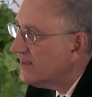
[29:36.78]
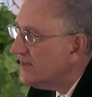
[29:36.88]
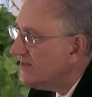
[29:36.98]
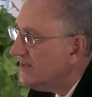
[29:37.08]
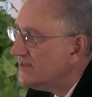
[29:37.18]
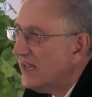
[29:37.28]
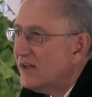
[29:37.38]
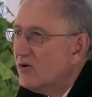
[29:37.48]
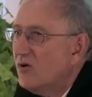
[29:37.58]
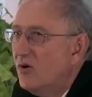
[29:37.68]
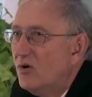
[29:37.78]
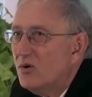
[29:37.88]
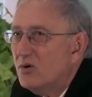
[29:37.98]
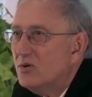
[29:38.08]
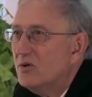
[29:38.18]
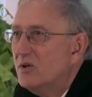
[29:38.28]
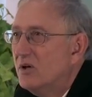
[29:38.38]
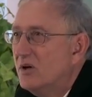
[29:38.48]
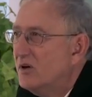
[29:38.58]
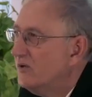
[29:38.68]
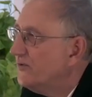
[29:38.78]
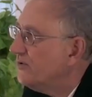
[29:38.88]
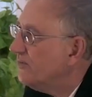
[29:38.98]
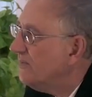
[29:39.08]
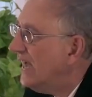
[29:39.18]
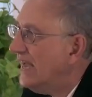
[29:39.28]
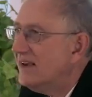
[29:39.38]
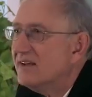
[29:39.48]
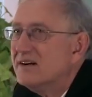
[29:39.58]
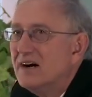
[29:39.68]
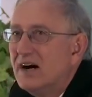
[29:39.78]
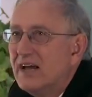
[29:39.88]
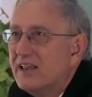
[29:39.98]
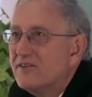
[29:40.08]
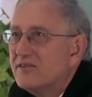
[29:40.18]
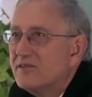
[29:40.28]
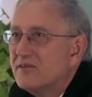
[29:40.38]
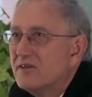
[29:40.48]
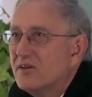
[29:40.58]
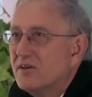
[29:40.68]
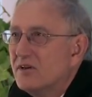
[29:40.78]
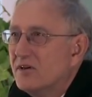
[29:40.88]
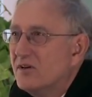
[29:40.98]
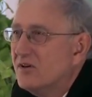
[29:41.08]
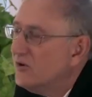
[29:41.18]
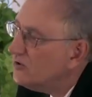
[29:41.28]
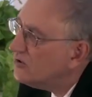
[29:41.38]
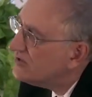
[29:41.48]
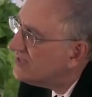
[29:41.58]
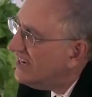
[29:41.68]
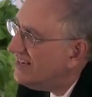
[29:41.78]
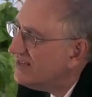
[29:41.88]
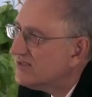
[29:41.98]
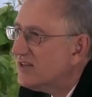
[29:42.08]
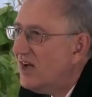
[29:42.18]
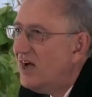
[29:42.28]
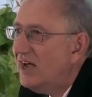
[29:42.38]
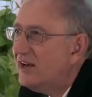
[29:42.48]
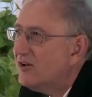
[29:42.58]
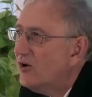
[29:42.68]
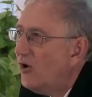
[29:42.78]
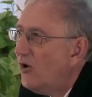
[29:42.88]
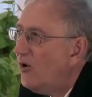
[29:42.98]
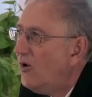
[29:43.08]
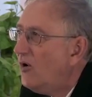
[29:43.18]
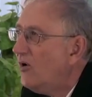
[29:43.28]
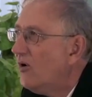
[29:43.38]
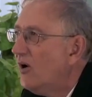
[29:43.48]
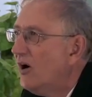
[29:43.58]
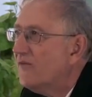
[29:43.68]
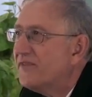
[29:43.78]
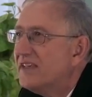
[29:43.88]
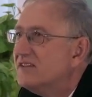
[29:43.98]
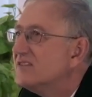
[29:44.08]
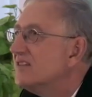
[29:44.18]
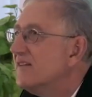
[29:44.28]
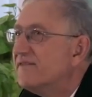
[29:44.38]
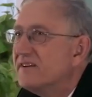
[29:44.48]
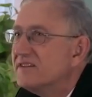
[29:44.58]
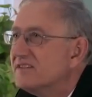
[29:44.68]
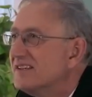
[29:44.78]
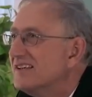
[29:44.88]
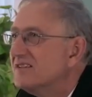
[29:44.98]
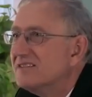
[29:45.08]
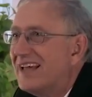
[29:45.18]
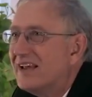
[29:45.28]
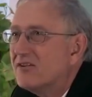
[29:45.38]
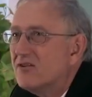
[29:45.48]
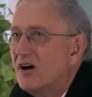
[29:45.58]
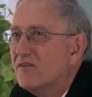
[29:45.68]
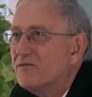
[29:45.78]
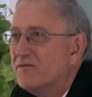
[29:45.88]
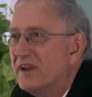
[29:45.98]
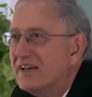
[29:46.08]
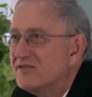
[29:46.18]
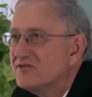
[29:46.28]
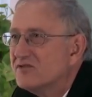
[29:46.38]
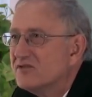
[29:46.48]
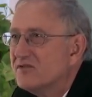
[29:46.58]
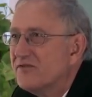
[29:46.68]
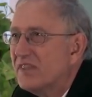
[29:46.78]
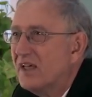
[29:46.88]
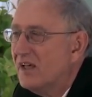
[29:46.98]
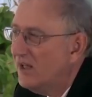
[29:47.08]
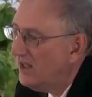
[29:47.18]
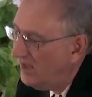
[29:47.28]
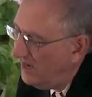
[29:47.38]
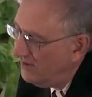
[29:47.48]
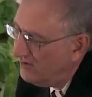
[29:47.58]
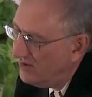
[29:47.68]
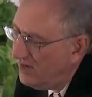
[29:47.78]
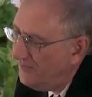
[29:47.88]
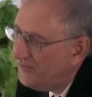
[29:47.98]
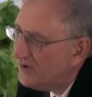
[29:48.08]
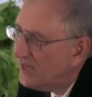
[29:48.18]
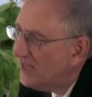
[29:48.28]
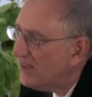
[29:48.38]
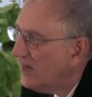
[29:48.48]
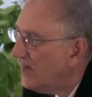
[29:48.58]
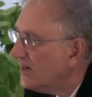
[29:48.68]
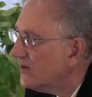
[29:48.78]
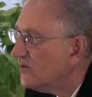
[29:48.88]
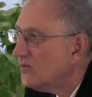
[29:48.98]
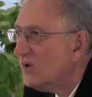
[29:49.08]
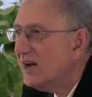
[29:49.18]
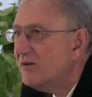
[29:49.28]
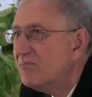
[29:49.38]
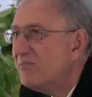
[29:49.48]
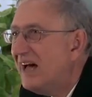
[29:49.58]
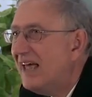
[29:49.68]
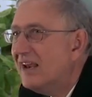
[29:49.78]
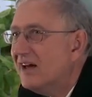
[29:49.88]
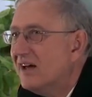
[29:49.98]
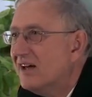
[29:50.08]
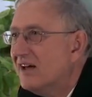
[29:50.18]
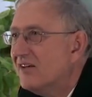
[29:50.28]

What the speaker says: This is a call to mankind to set aside all of these differences and conflicts and to come together under one banner.